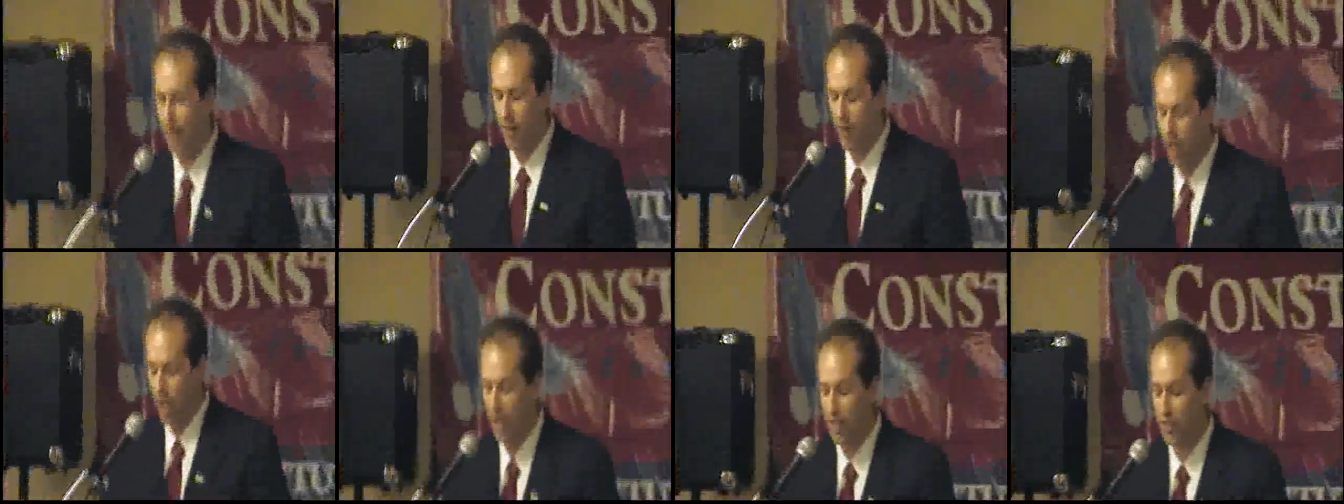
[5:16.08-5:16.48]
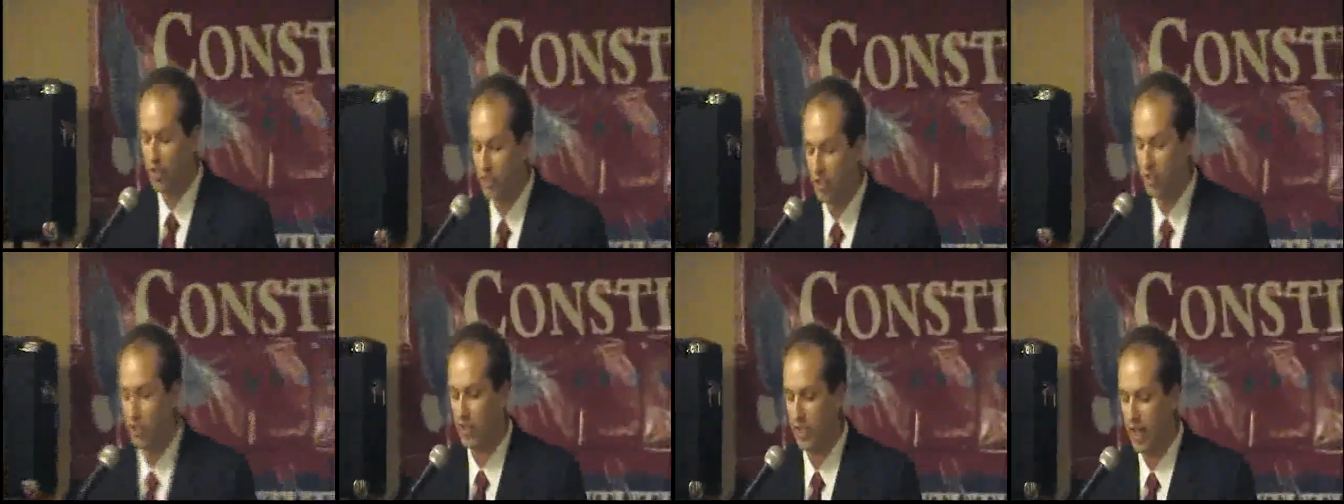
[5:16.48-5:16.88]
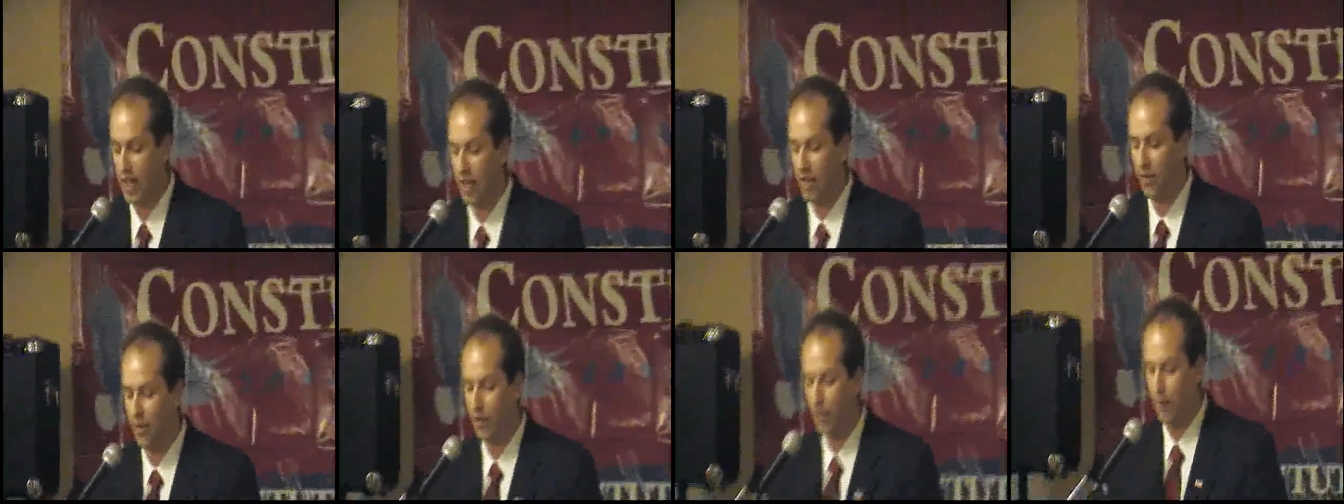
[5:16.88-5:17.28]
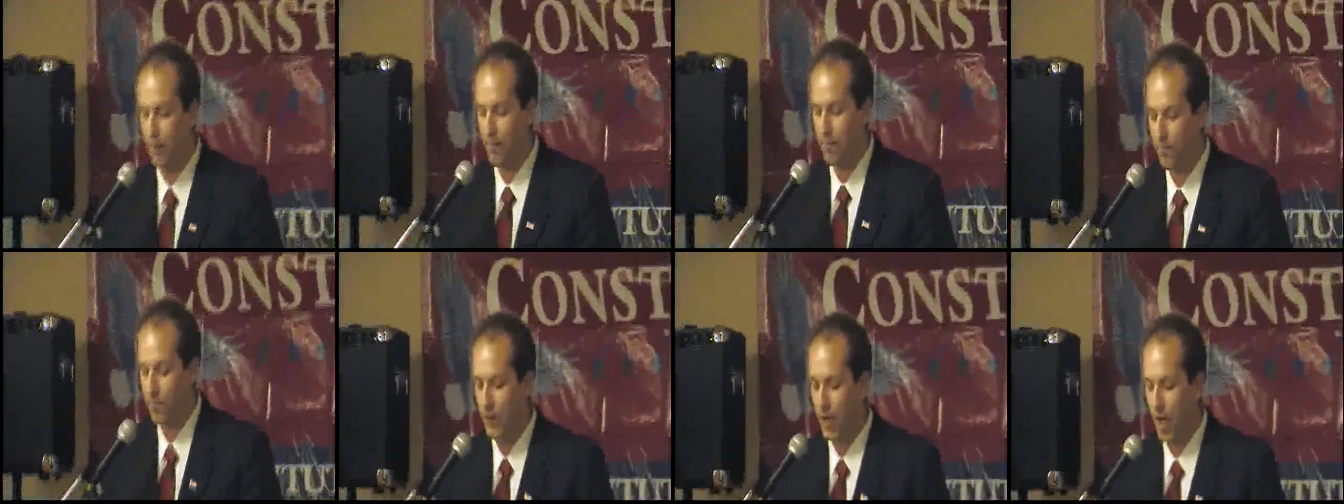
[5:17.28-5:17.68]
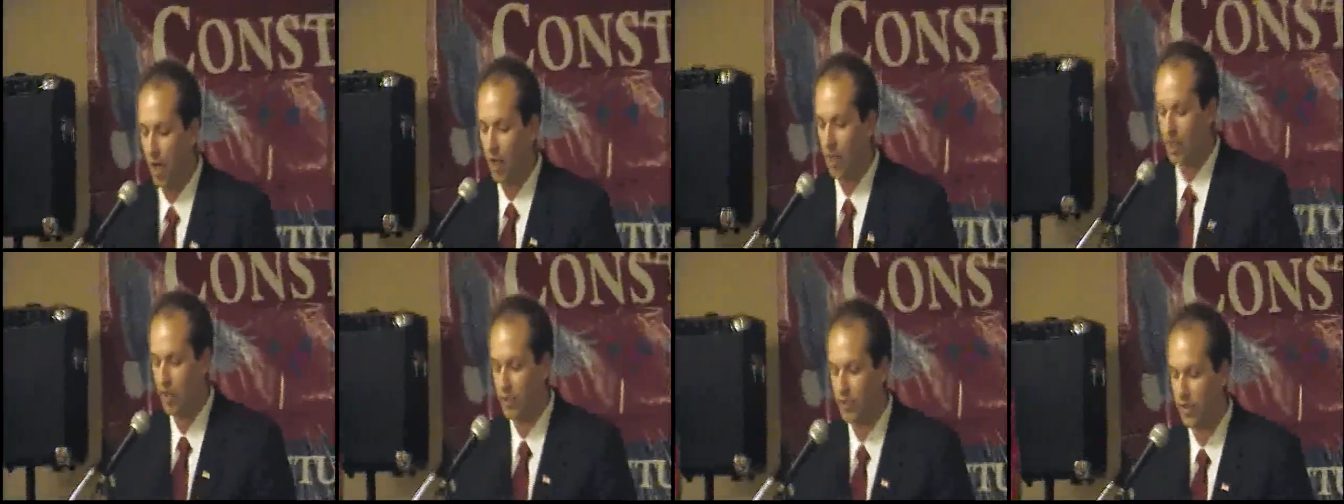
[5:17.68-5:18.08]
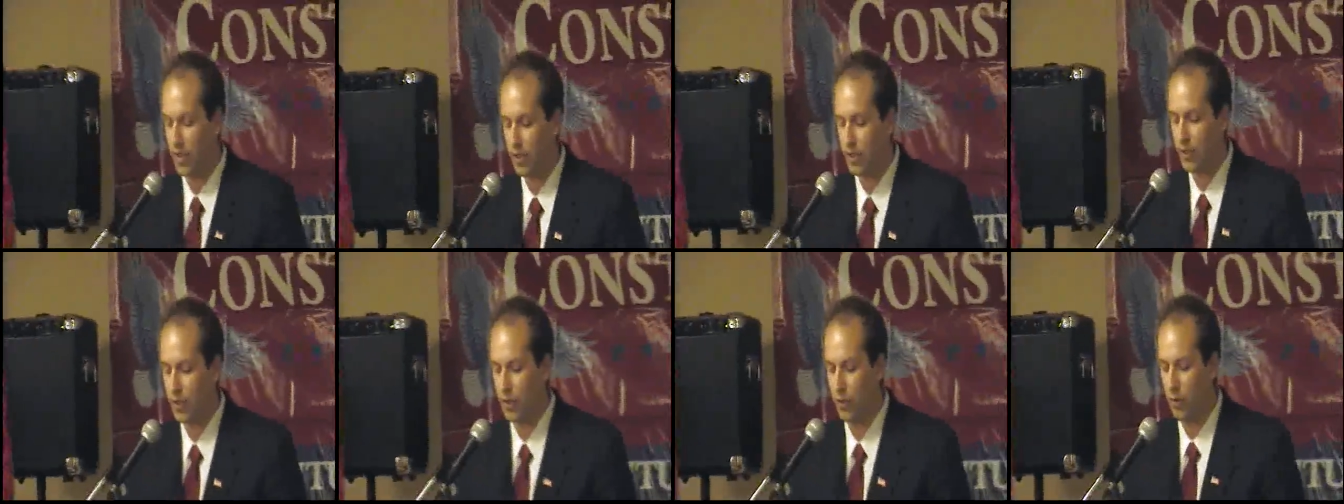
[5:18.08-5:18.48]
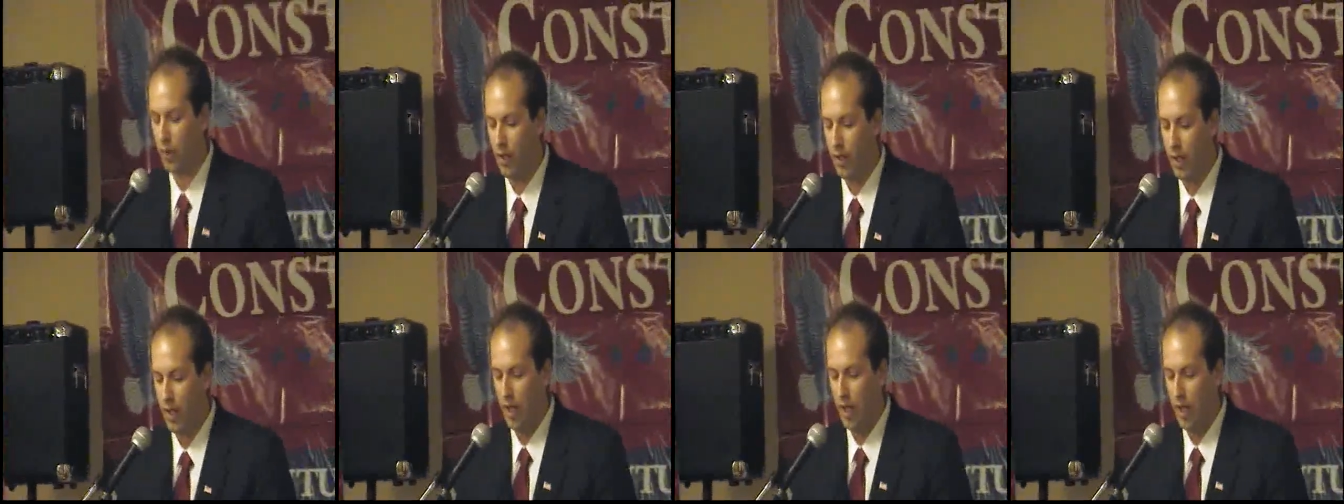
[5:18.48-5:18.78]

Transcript: lines in the sand on this issue.